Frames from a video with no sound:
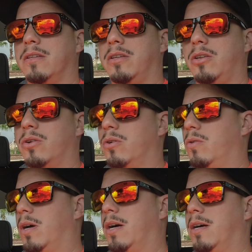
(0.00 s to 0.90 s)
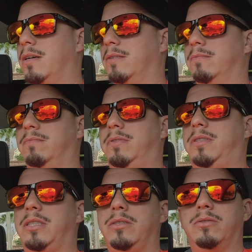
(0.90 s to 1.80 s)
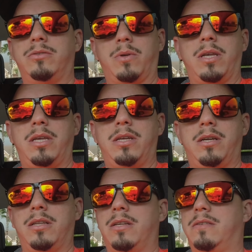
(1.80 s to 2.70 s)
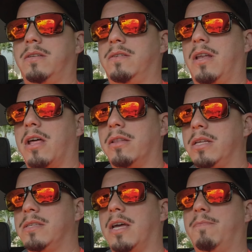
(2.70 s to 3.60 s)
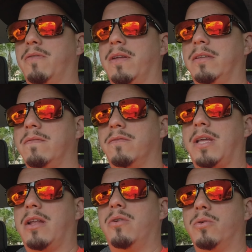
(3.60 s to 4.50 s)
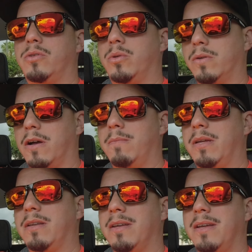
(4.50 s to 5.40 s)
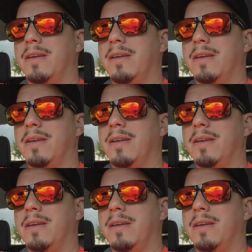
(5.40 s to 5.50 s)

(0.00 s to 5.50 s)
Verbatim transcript: you know uh, seals right here there's, there's a lot of things that are preventing that noise to come in